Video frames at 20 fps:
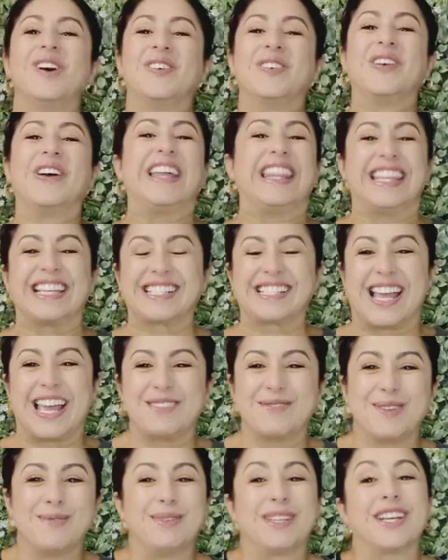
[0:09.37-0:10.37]
with
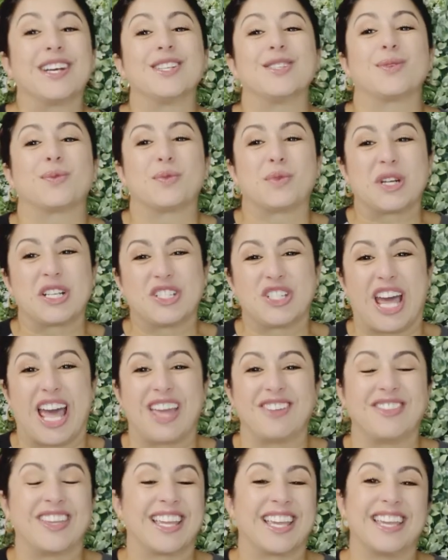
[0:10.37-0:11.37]
excitement because we're
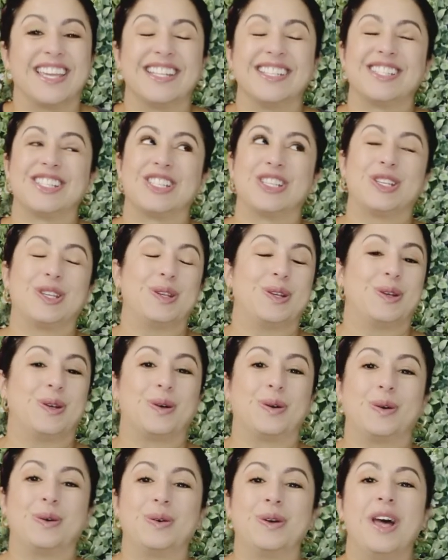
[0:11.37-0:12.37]
diving
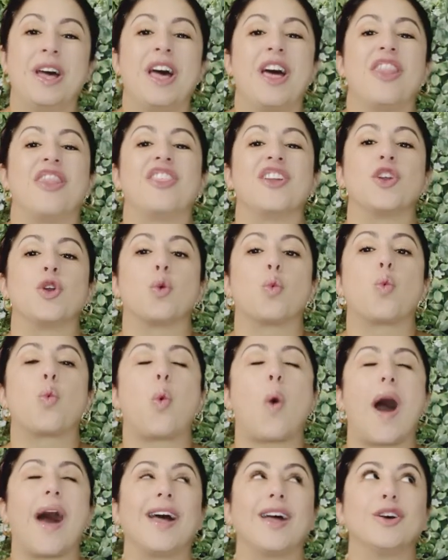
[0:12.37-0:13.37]
into the
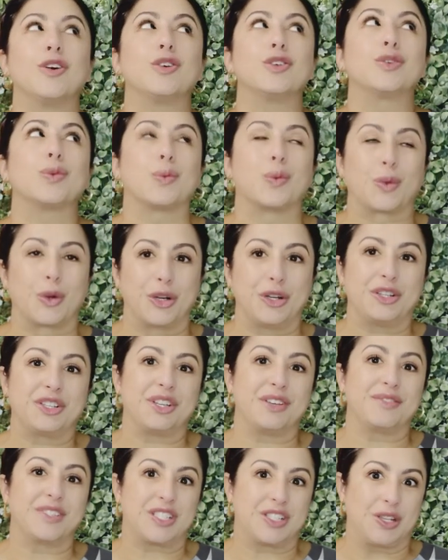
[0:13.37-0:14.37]
wild world
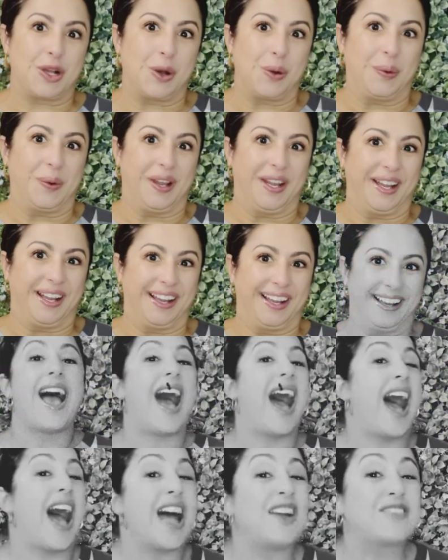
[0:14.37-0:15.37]
of sewing.
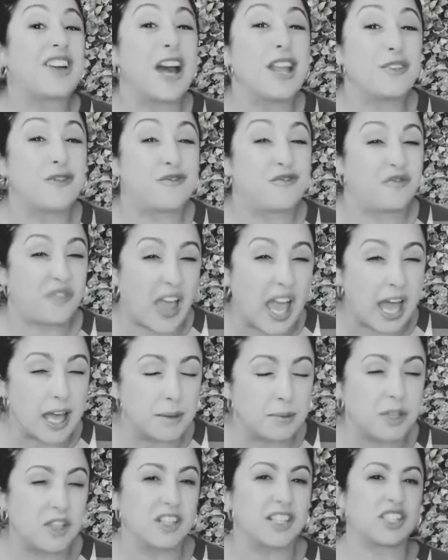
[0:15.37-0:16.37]
I've got a
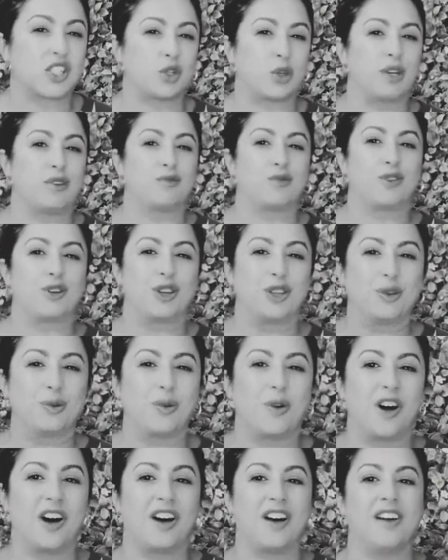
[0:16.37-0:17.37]
fabulous treat for you
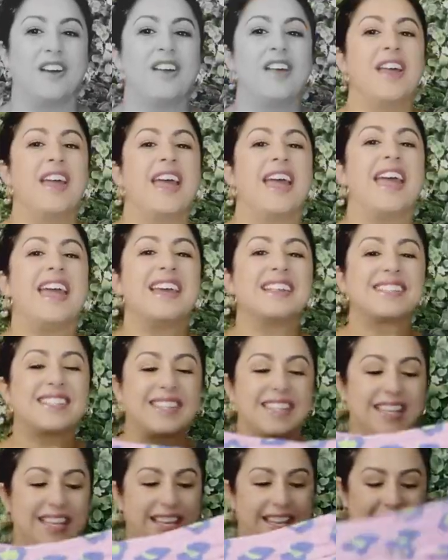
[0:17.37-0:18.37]
all. It's
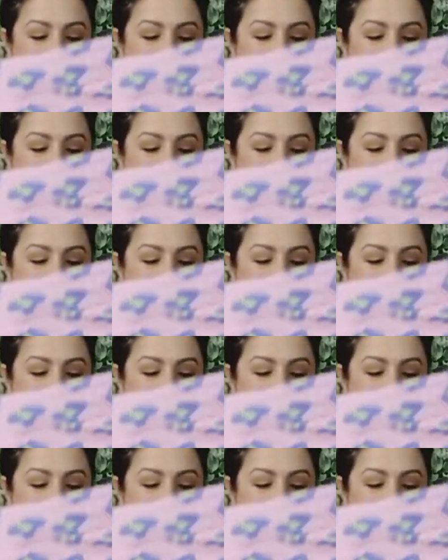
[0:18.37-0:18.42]
the